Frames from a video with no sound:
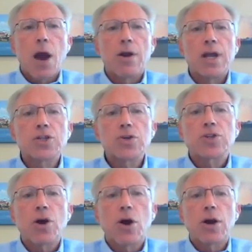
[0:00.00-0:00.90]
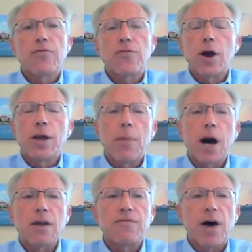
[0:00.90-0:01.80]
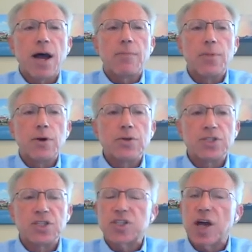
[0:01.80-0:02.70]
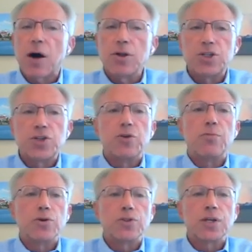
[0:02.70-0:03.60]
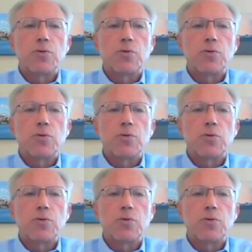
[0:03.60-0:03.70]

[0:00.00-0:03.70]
Our initial target for unmodified mills is solid tumors,